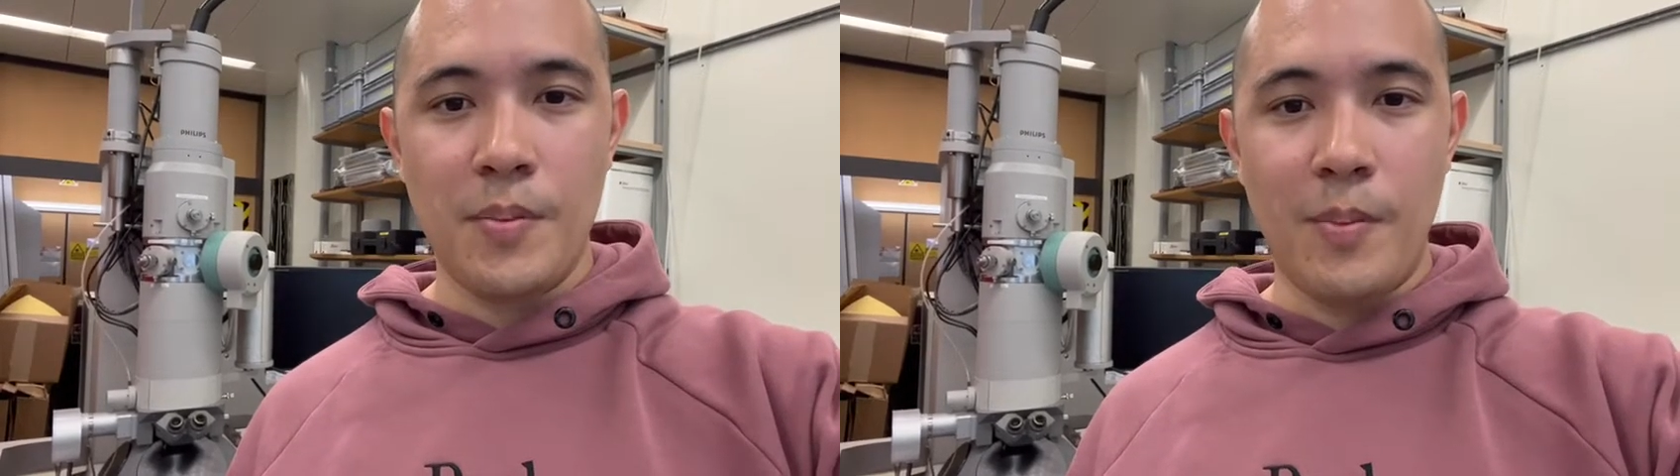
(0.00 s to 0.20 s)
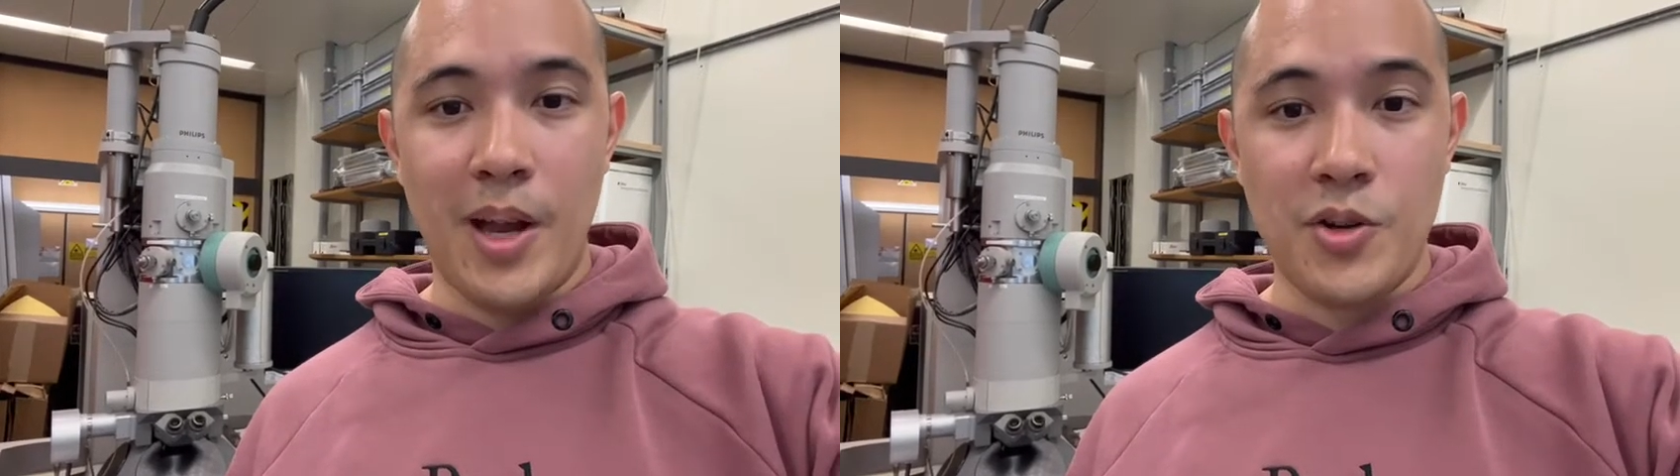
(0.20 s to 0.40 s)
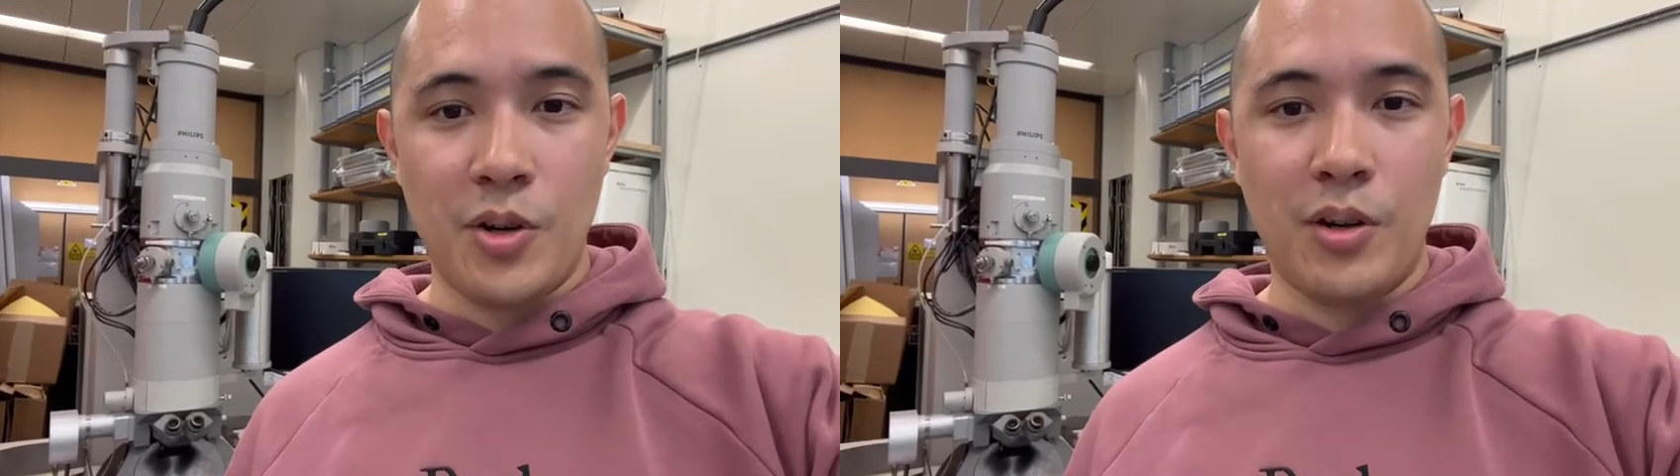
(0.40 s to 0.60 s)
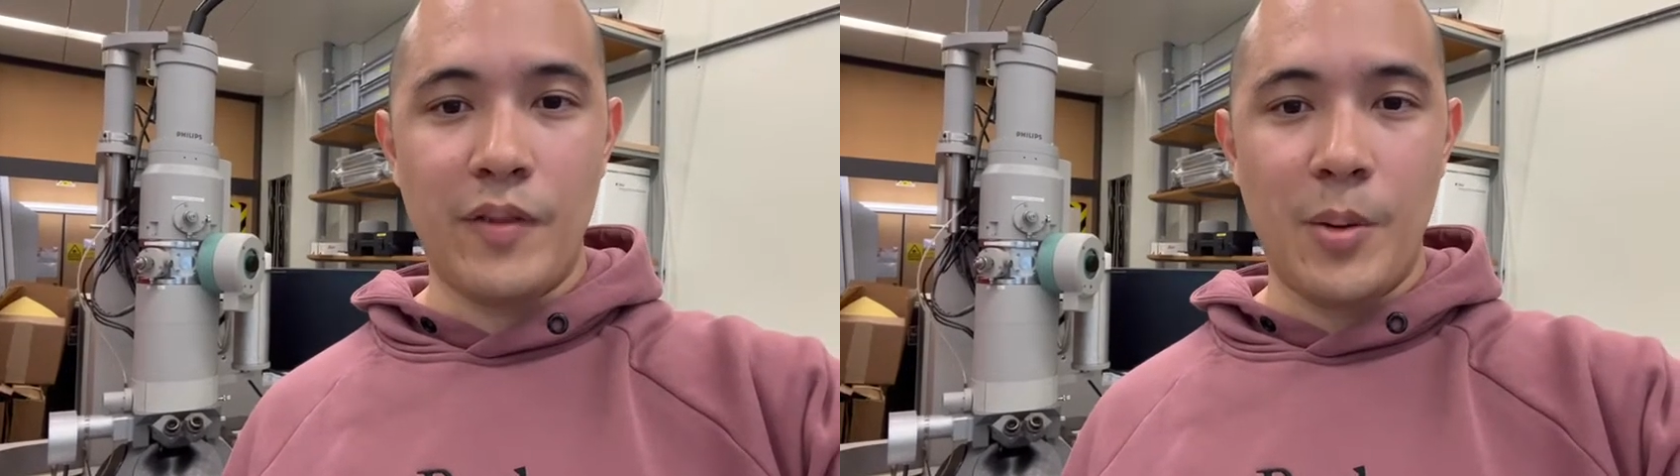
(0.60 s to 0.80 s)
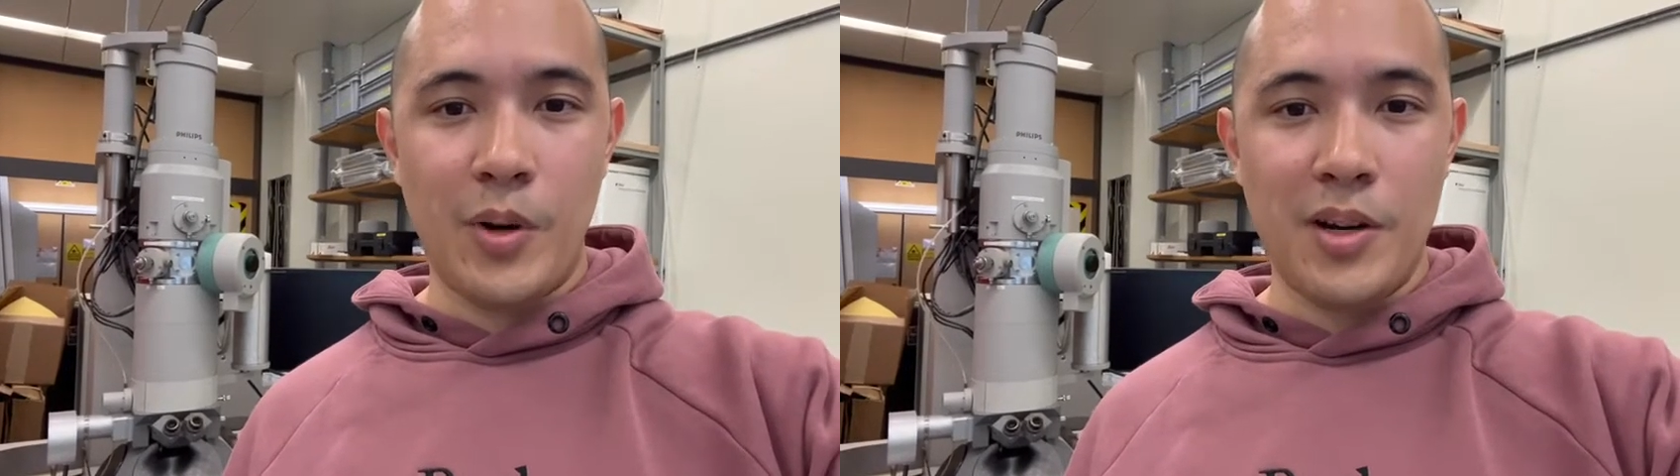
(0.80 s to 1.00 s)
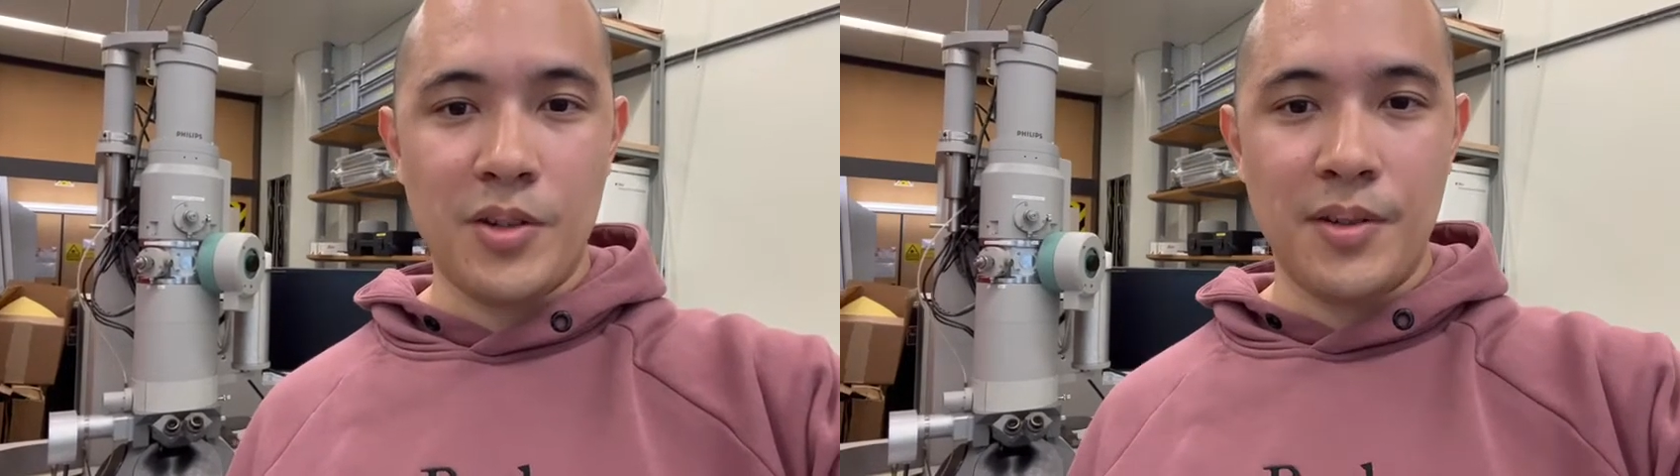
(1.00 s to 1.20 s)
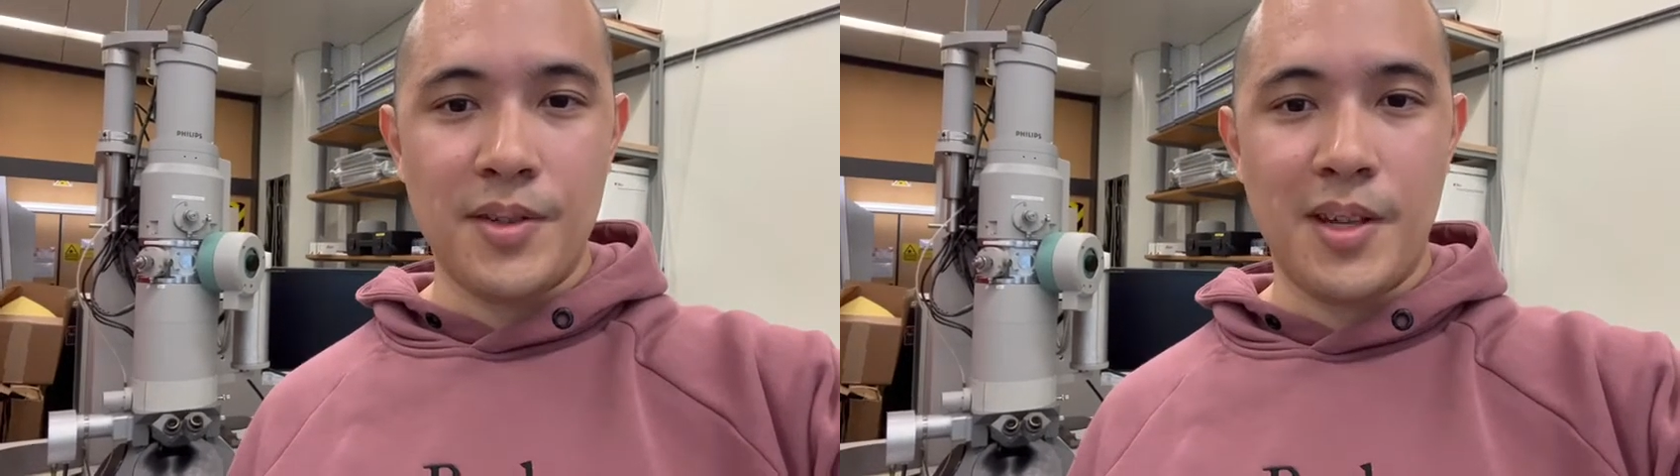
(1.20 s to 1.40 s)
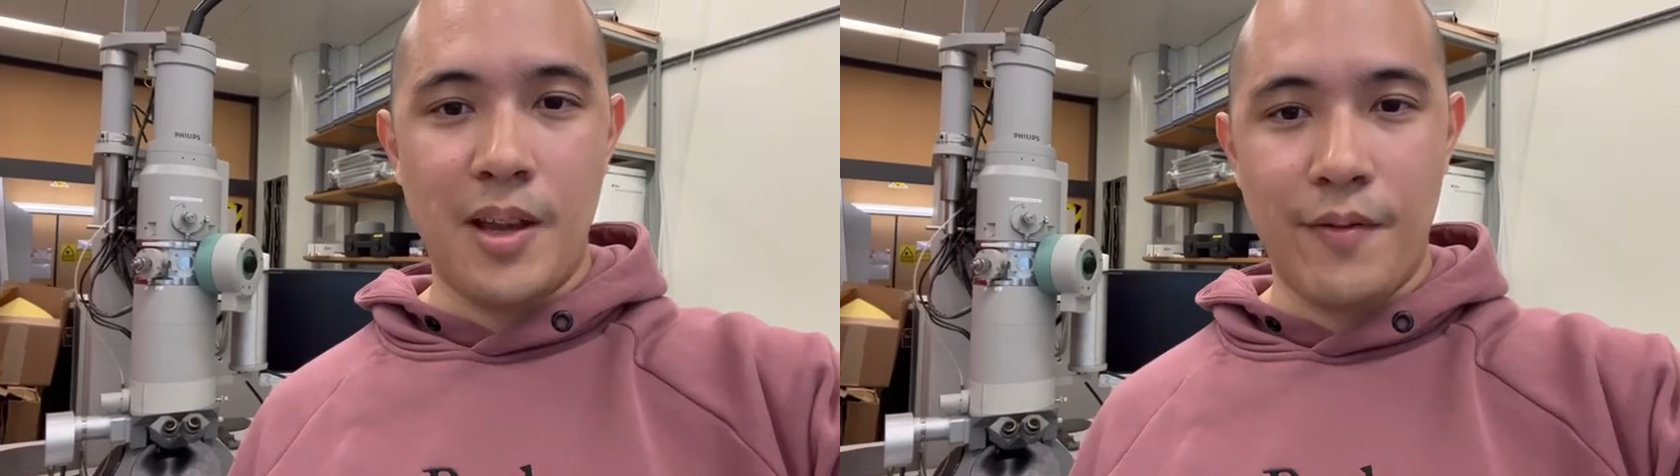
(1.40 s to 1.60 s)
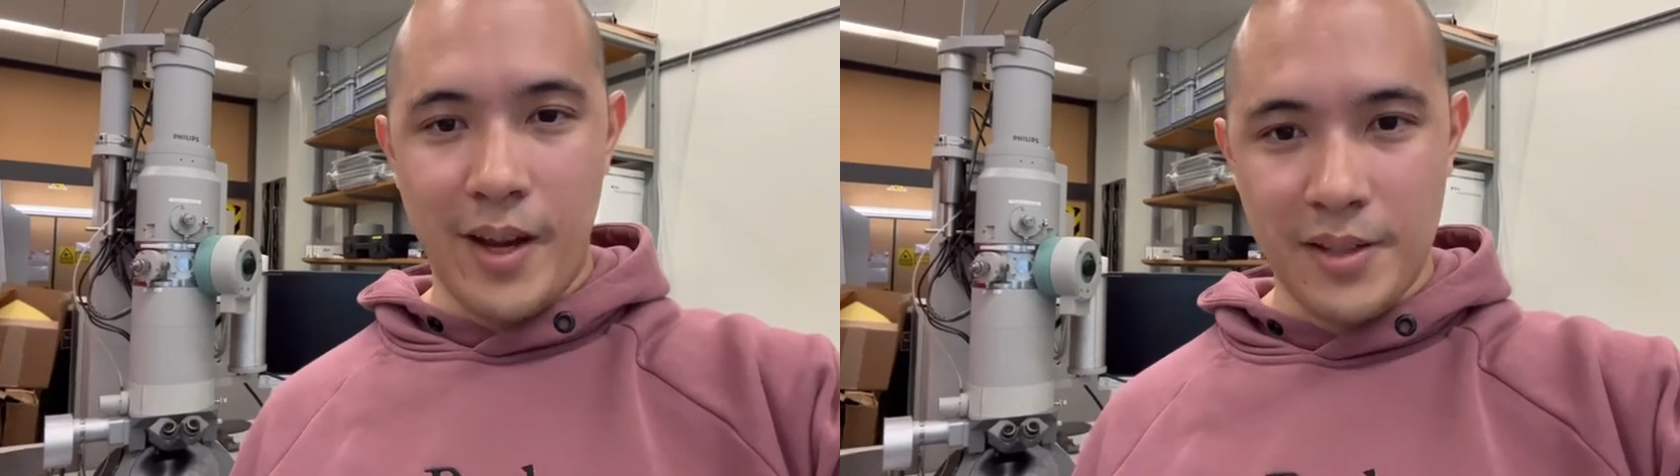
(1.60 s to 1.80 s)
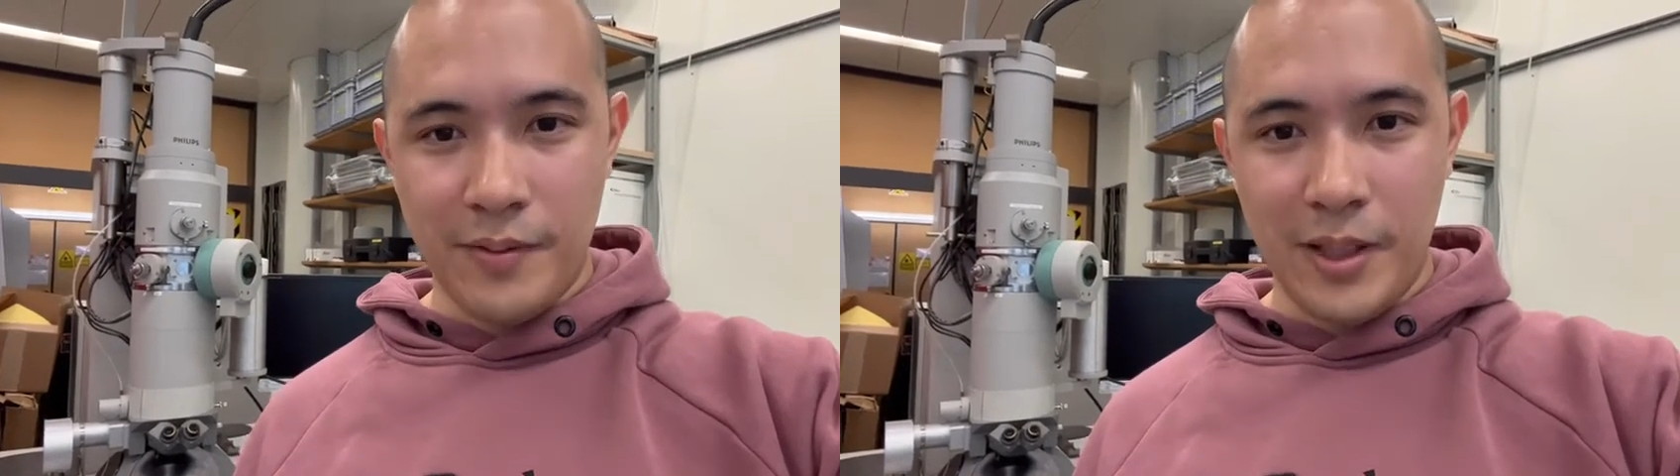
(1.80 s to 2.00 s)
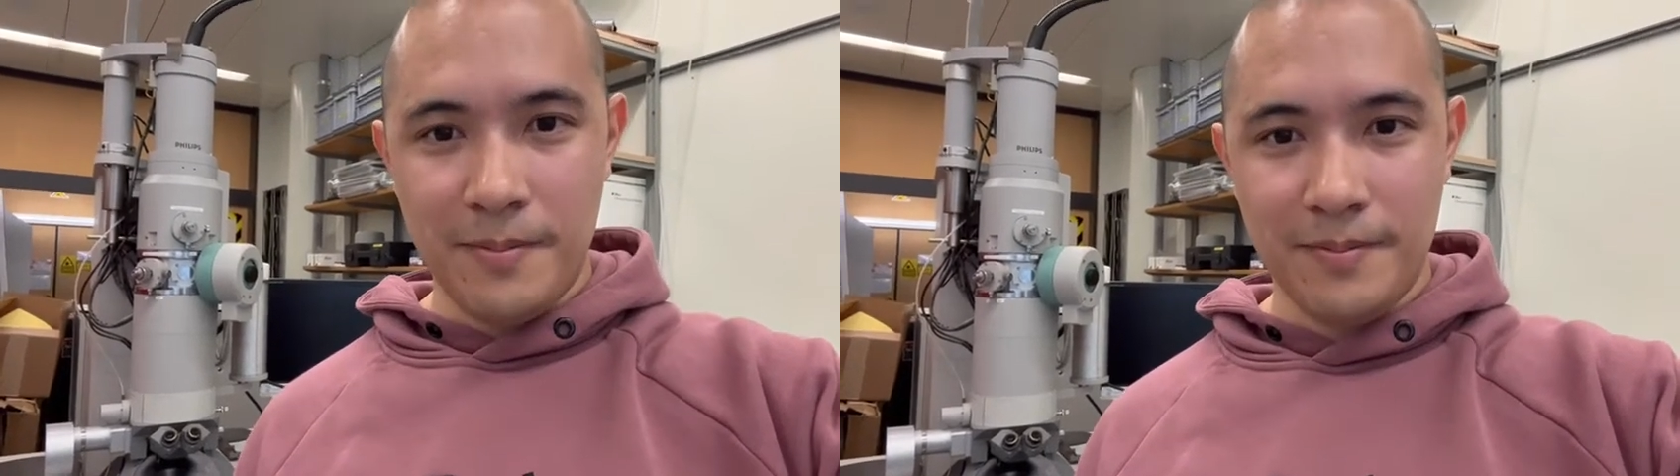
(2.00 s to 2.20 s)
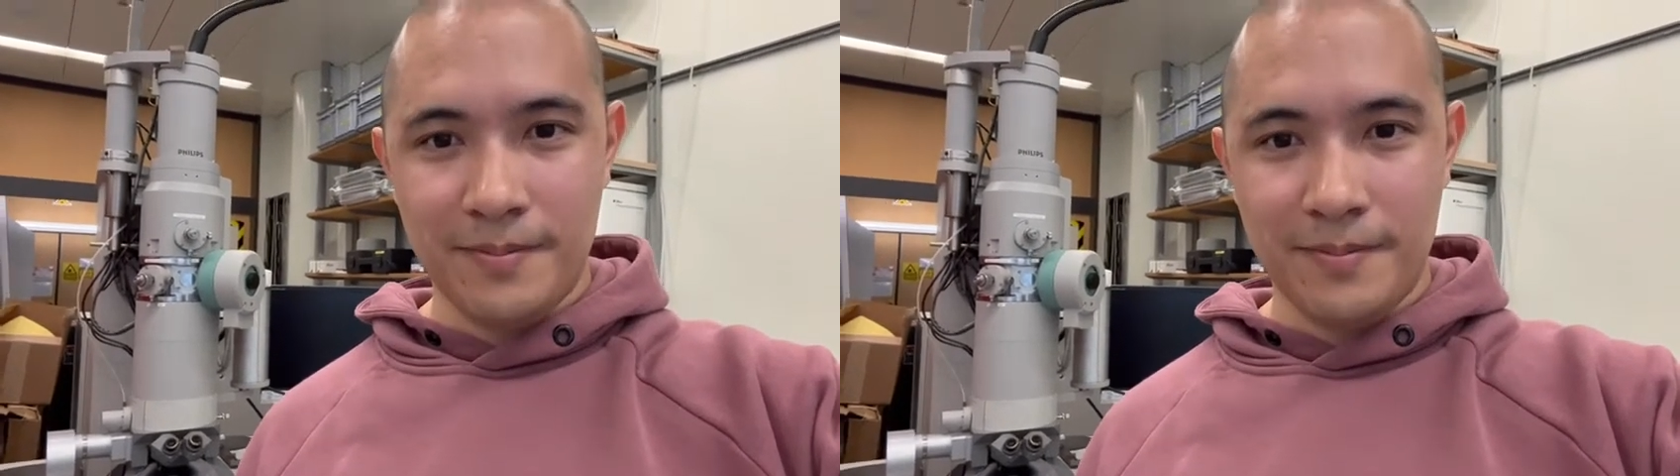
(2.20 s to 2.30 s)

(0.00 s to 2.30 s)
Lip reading: measure vibrations effectively.